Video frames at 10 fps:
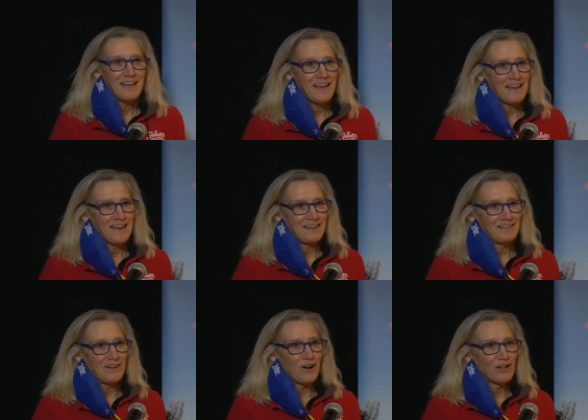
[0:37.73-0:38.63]

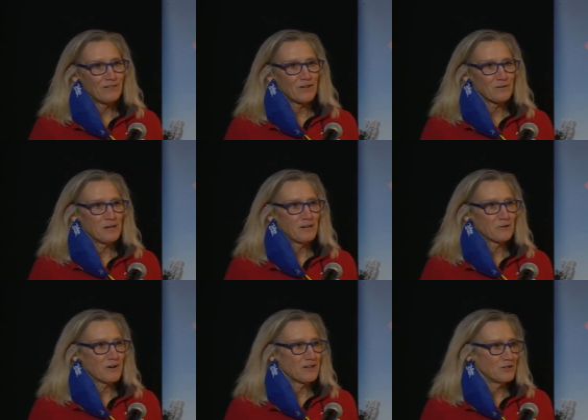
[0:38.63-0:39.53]
And all of our
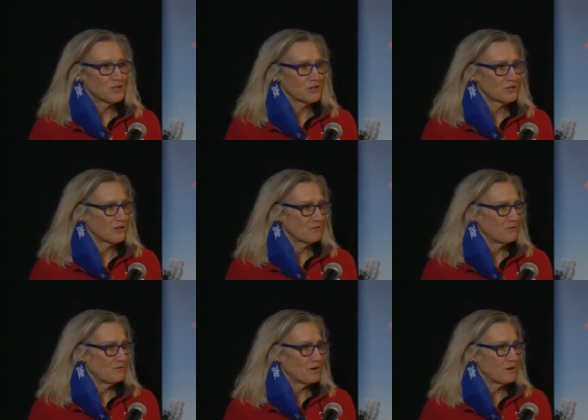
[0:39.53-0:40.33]
meteorologists are,